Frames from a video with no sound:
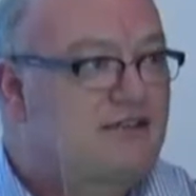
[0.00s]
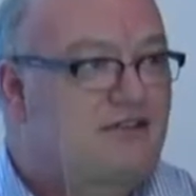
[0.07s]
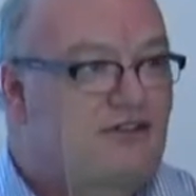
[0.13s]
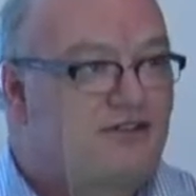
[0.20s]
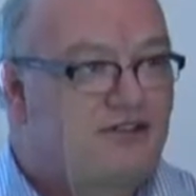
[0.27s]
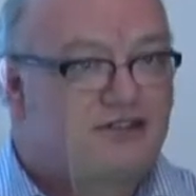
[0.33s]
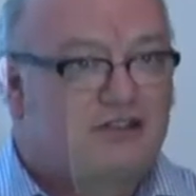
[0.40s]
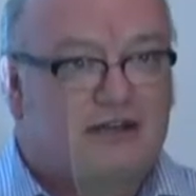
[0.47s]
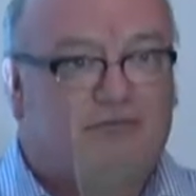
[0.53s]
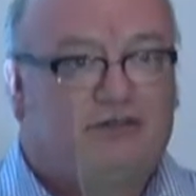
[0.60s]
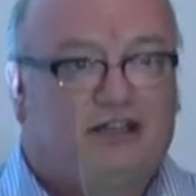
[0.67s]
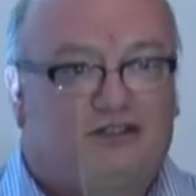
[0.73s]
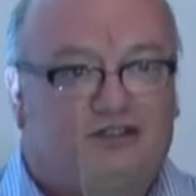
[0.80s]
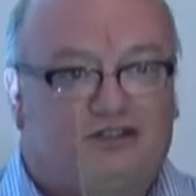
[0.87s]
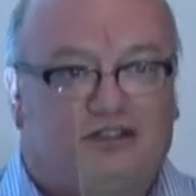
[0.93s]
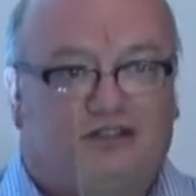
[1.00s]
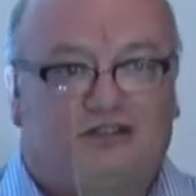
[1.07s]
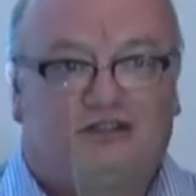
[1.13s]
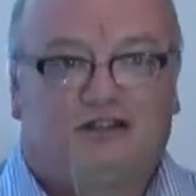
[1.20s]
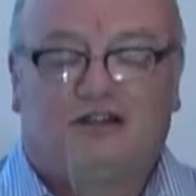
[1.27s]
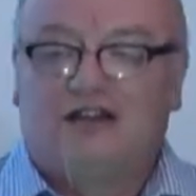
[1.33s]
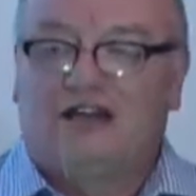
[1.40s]
on the same data center,
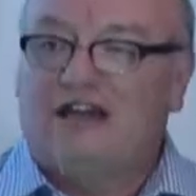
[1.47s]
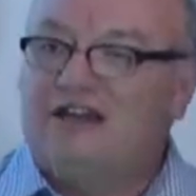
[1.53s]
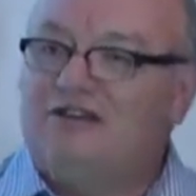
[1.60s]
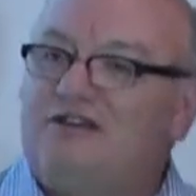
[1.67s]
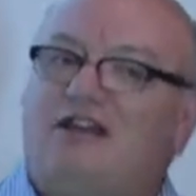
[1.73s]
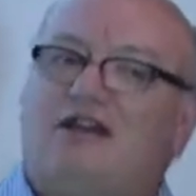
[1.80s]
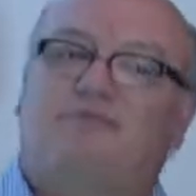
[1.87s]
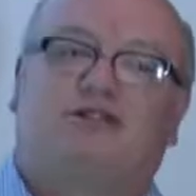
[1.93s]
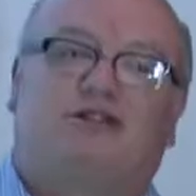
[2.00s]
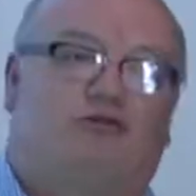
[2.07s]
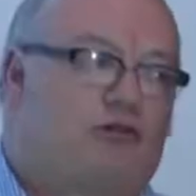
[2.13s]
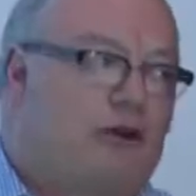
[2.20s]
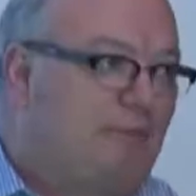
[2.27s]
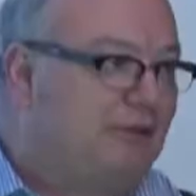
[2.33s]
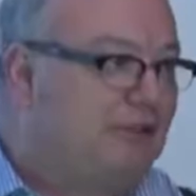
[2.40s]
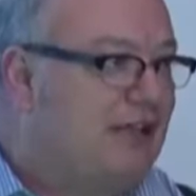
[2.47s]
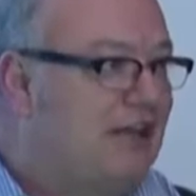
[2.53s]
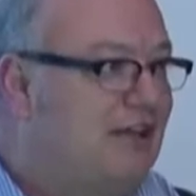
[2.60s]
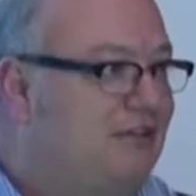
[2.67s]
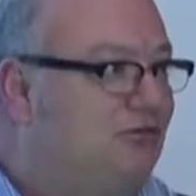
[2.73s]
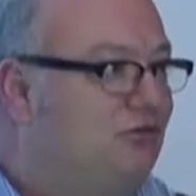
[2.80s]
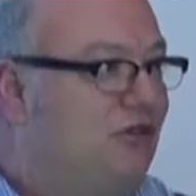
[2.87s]
and then I'm going to replicate
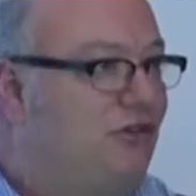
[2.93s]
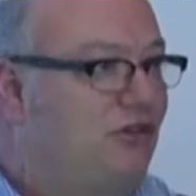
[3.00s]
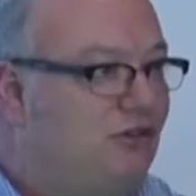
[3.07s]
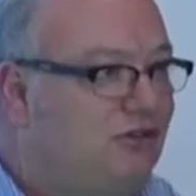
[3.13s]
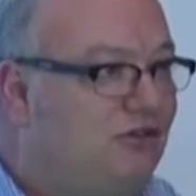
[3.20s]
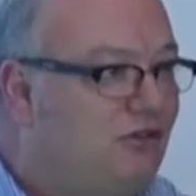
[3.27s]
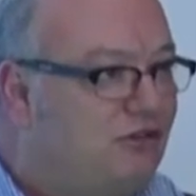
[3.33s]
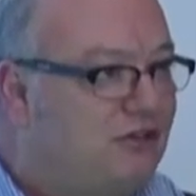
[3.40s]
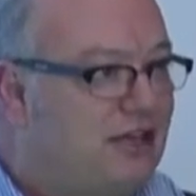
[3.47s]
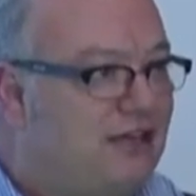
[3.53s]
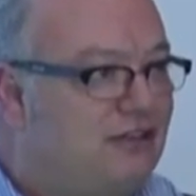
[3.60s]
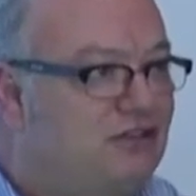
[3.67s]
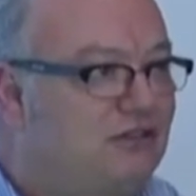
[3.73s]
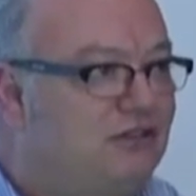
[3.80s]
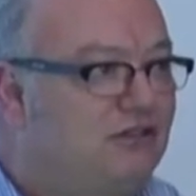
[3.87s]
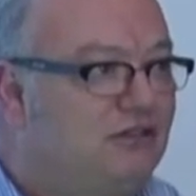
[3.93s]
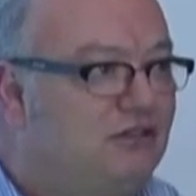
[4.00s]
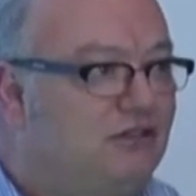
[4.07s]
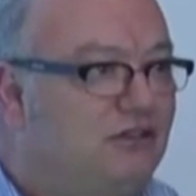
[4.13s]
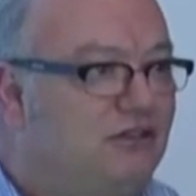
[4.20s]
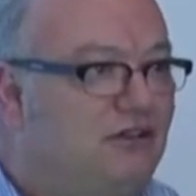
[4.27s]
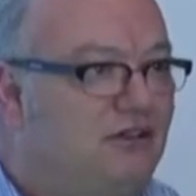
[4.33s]
it to a third location
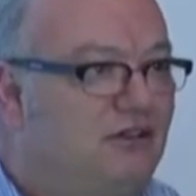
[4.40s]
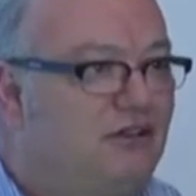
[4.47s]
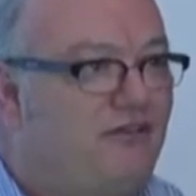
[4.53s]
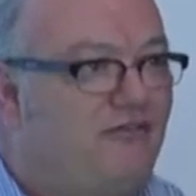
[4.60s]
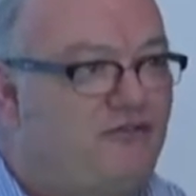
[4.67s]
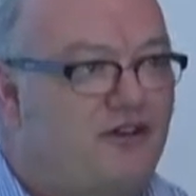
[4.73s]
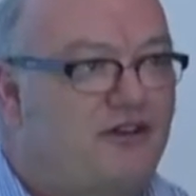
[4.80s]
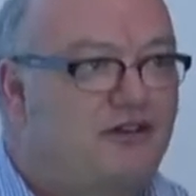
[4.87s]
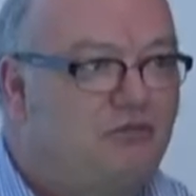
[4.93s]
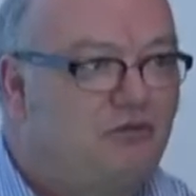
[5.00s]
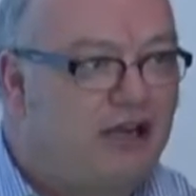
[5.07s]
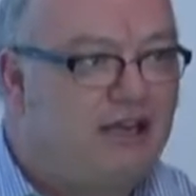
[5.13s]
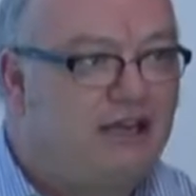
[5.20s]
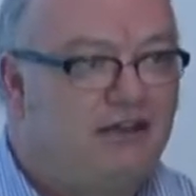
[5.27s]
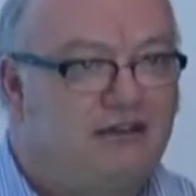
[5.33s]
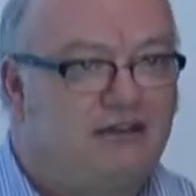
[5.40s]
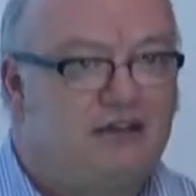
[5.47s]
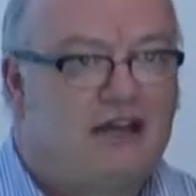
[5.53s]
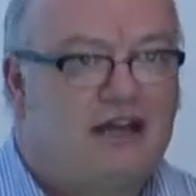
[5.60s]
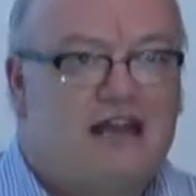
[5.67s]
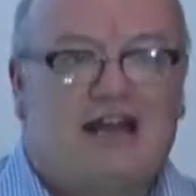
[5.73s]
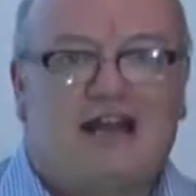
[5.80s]
far away,
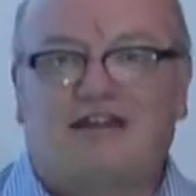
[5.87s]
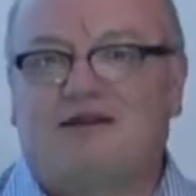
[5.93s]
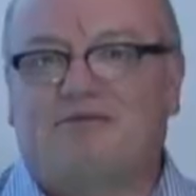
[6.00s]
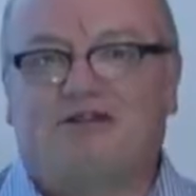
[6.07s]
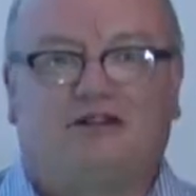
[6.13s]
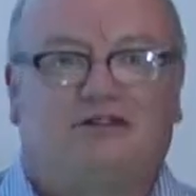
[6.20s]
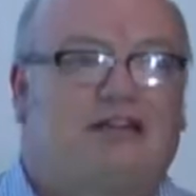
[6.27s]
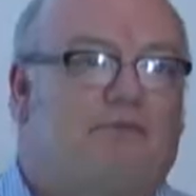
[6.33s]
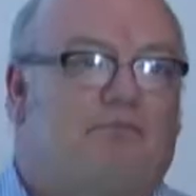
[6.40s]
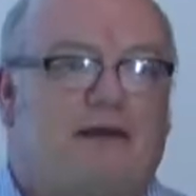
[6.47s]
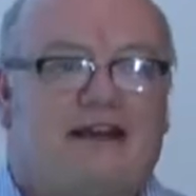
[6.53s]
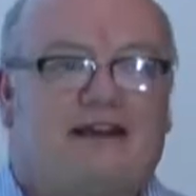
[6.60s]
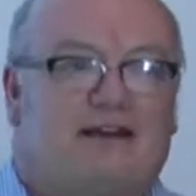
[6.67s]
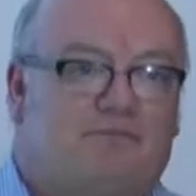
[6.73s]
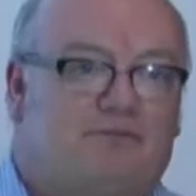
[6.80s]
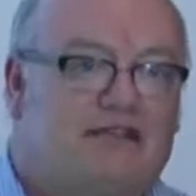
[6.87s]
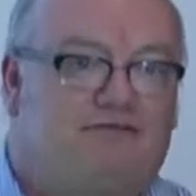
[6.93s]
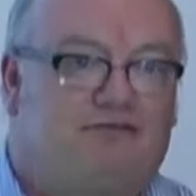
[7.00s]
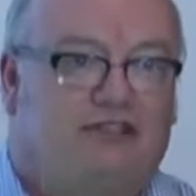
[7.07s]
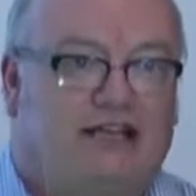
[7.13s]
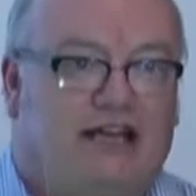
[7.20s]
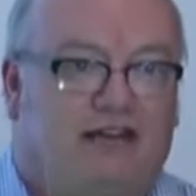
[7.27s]
and I'm going to take backups
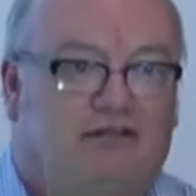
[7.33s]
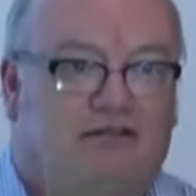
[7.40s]
every day